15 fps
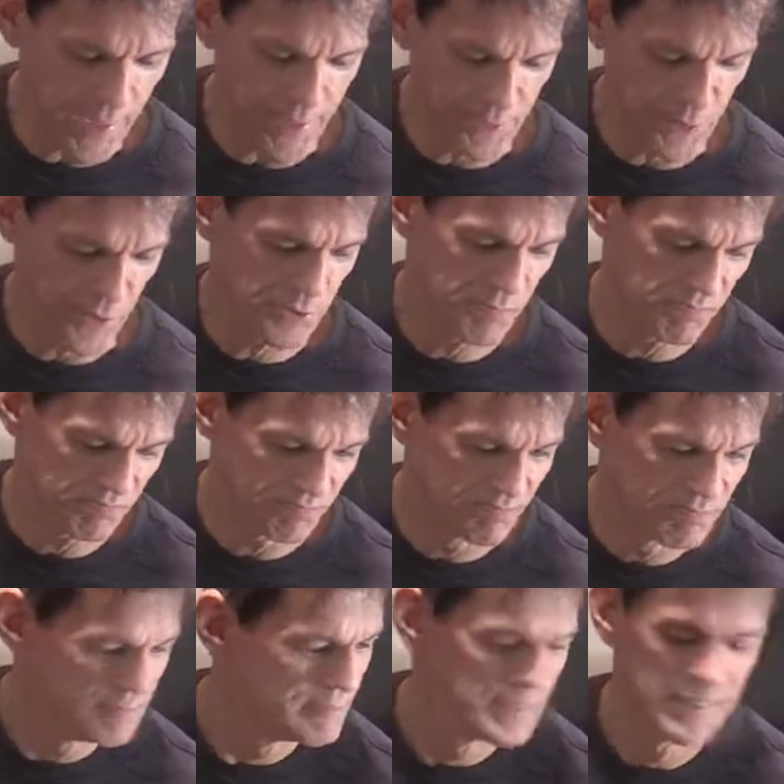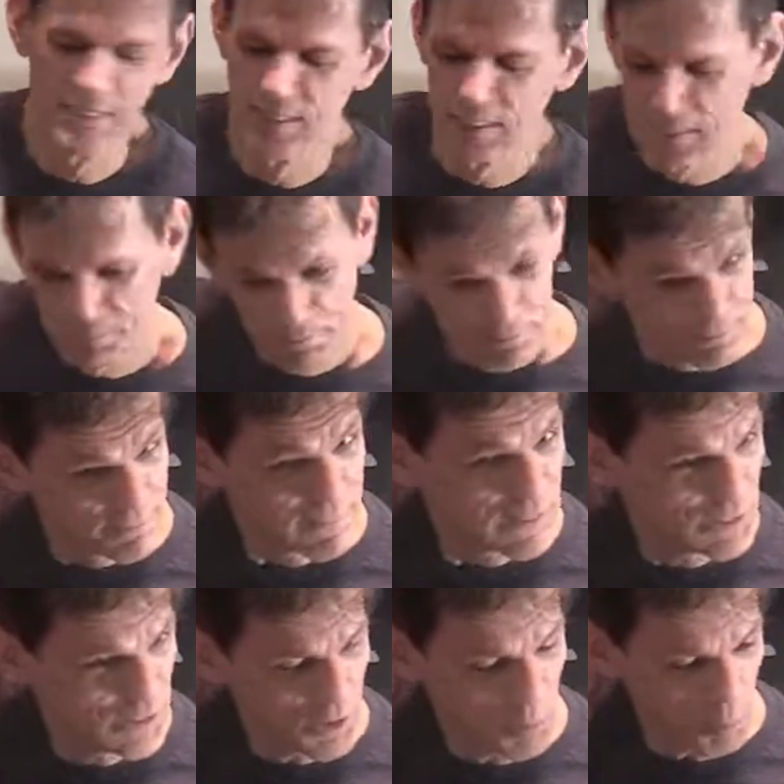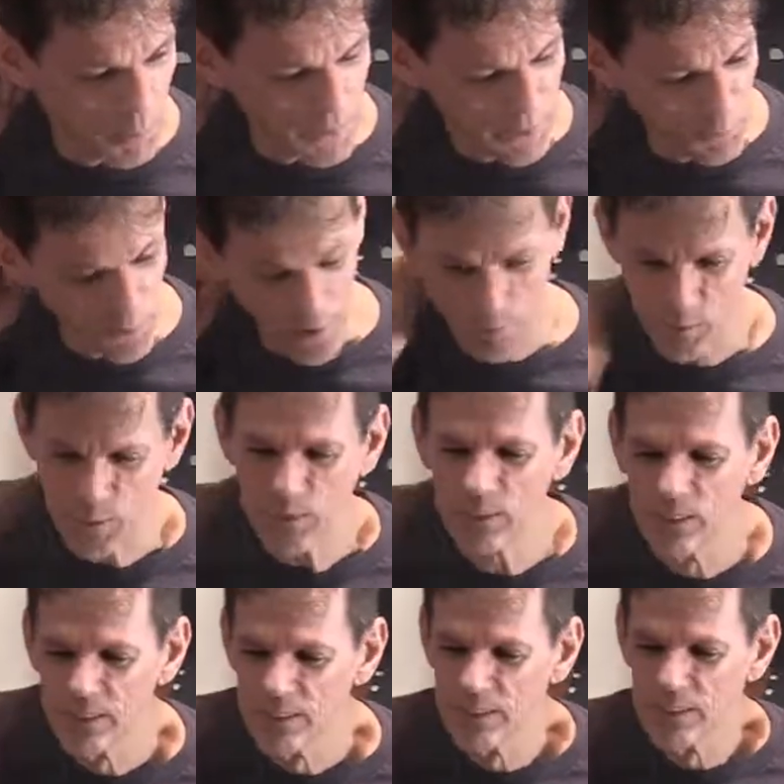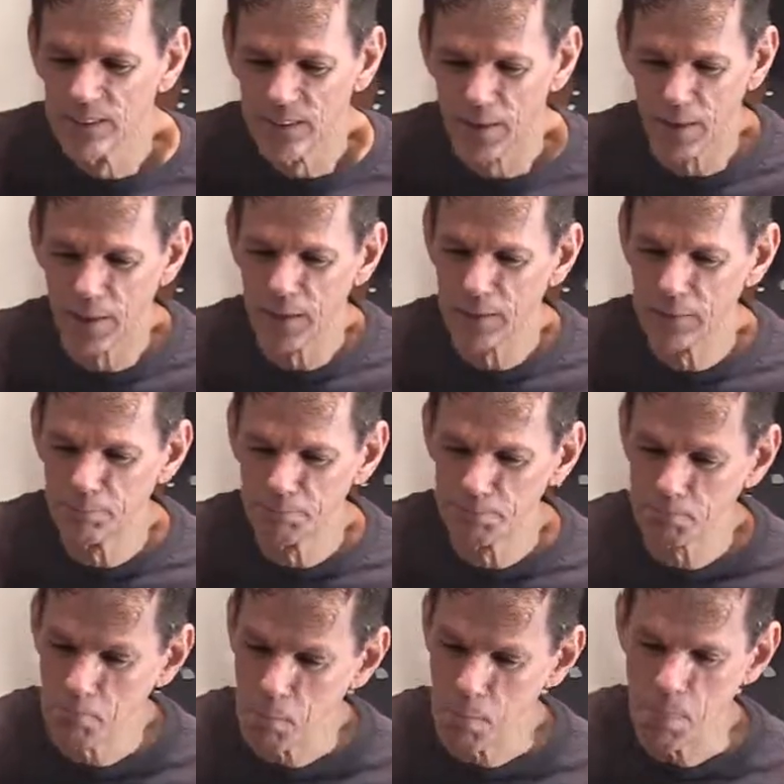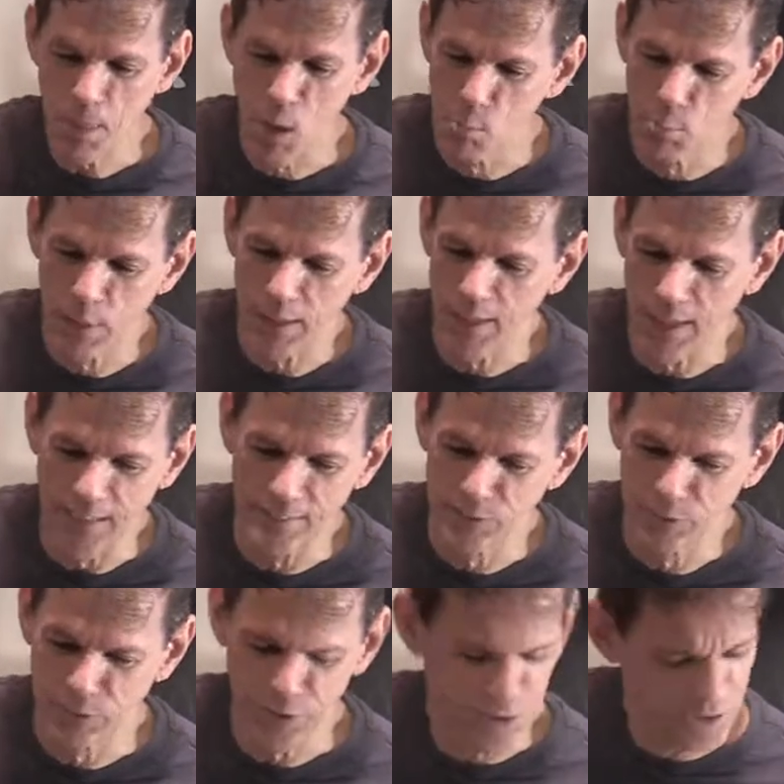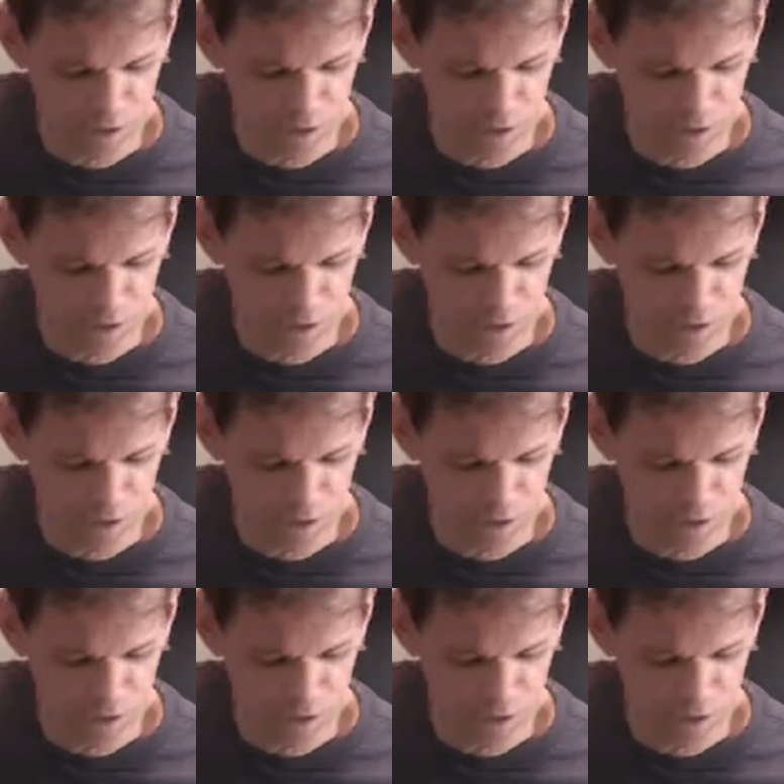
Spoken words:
of just sit and play whatever. But I just